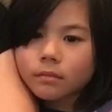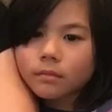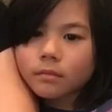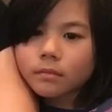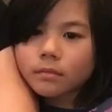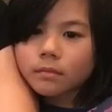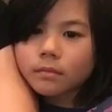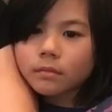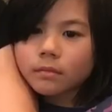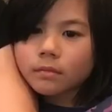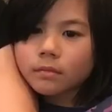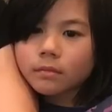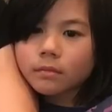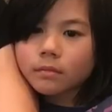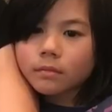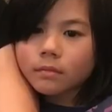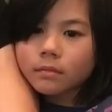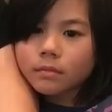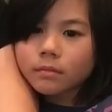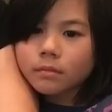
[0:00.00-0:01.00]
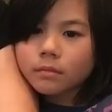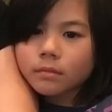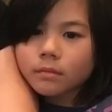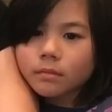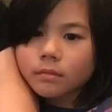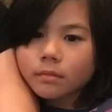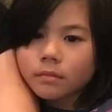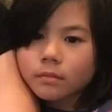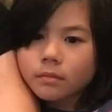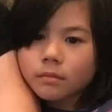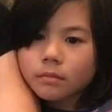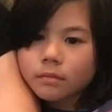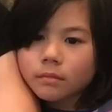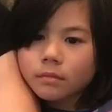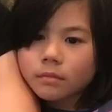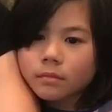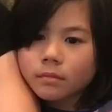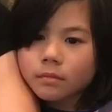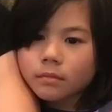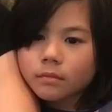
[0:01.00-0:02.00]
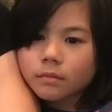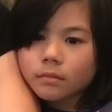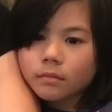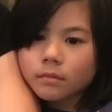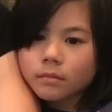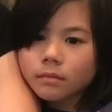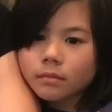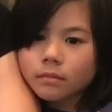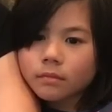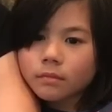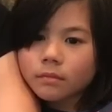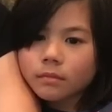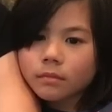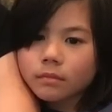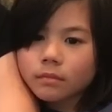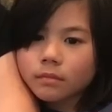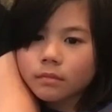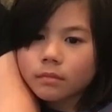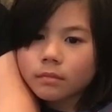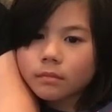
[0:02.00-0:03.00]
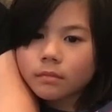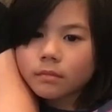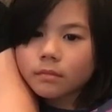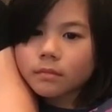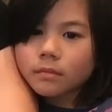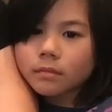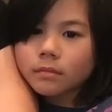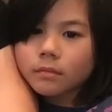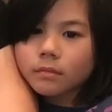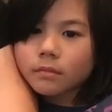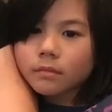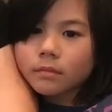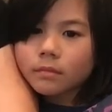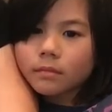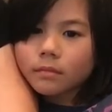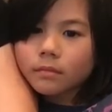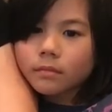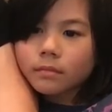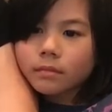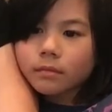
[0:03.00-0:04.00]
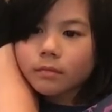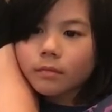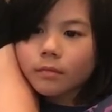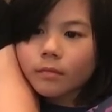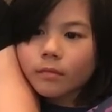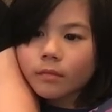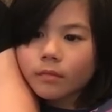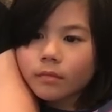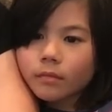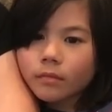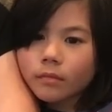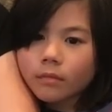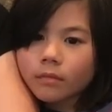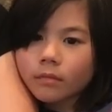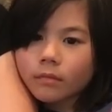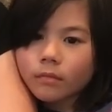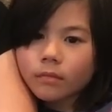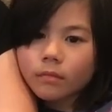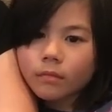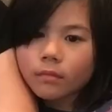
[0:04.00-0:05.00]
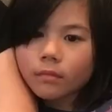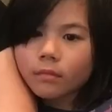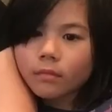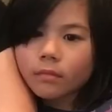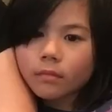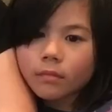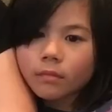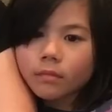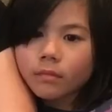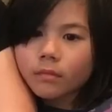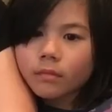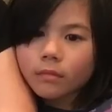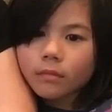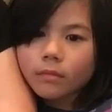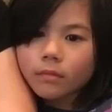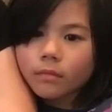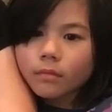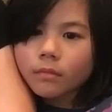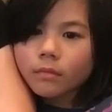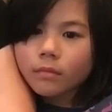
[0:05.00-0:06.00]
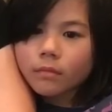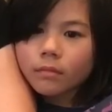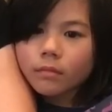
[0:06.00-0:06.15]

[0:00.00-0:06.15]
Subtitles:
This person isn't speaking.